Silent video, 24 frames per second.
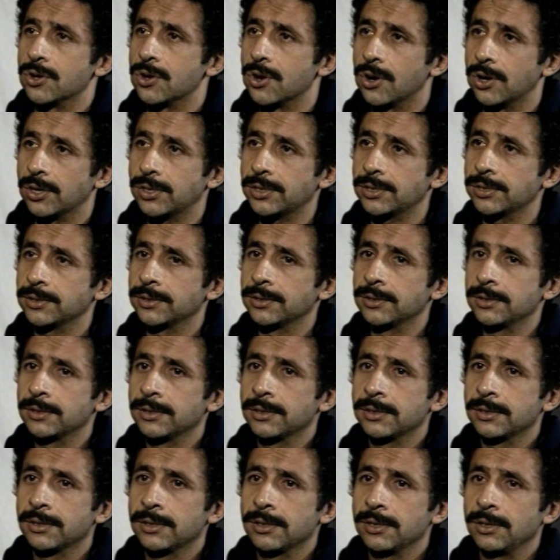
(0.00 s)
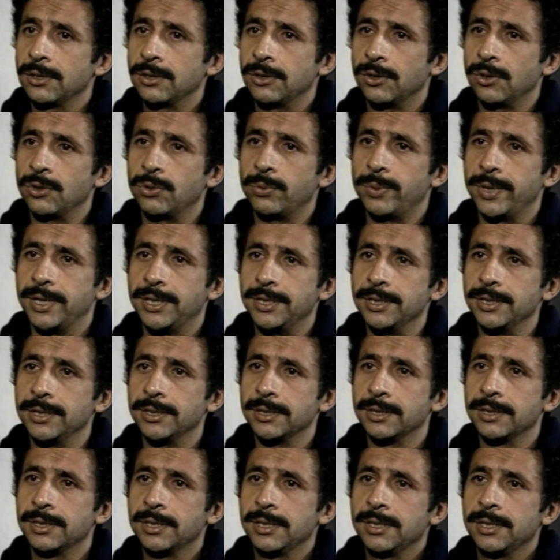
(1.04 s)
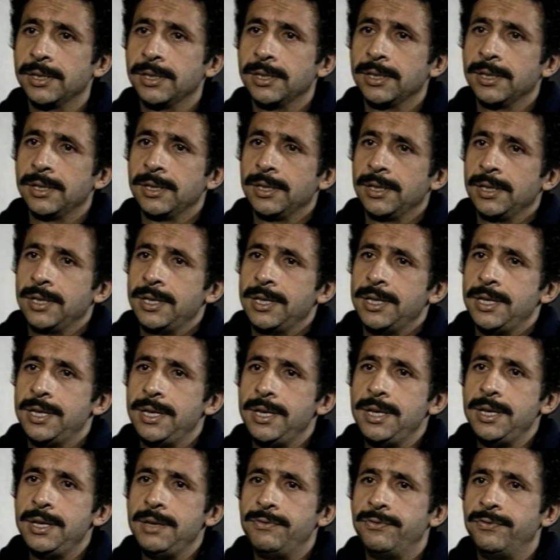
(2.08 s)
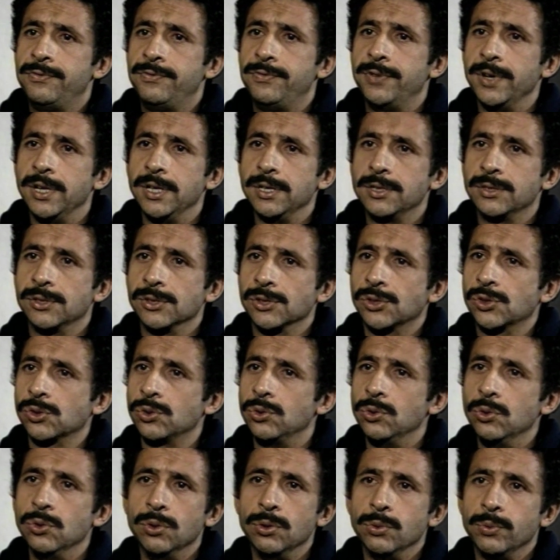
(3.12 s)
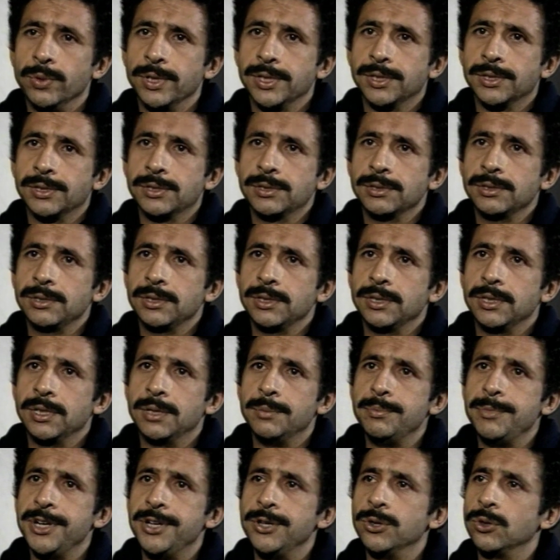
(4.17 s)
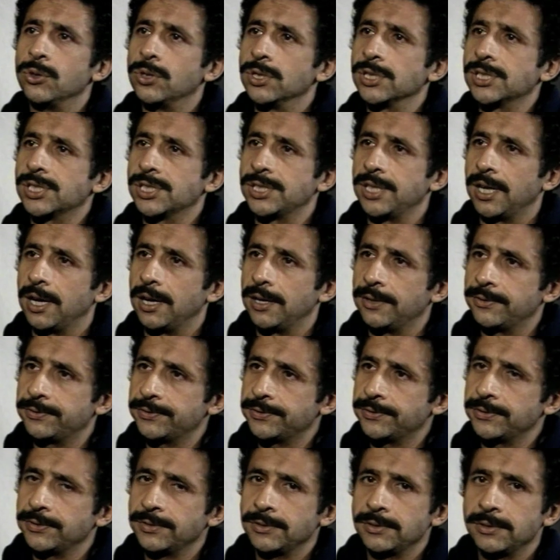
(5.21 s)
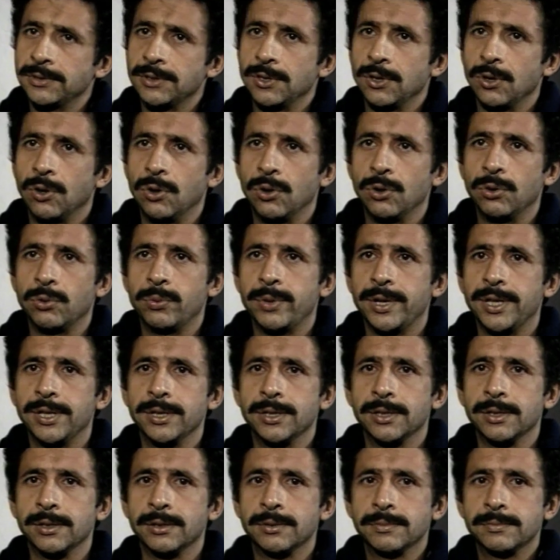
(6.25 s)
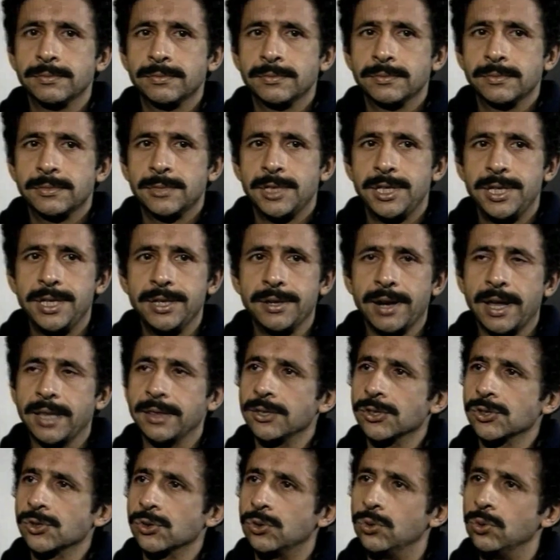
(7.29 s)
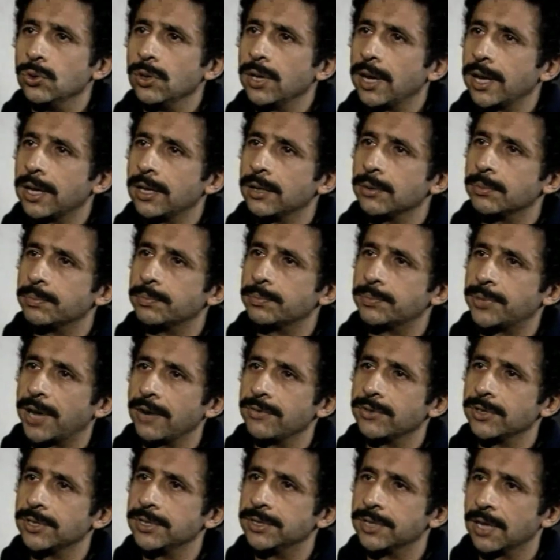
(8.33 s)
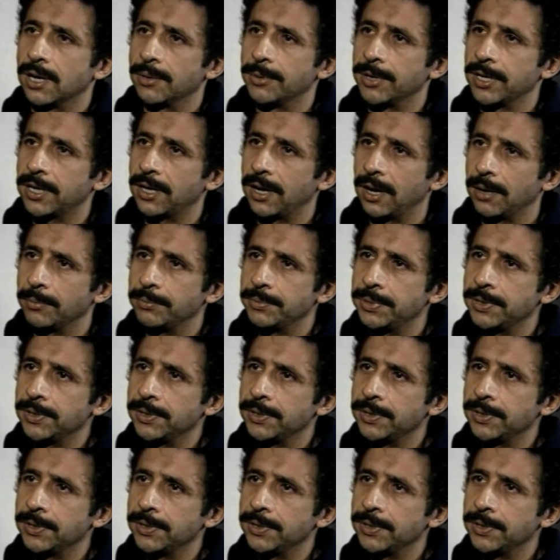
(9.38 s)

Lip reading: not, or whether he filled the school with a mediocre staff, or whether he ran the school like a private drama club,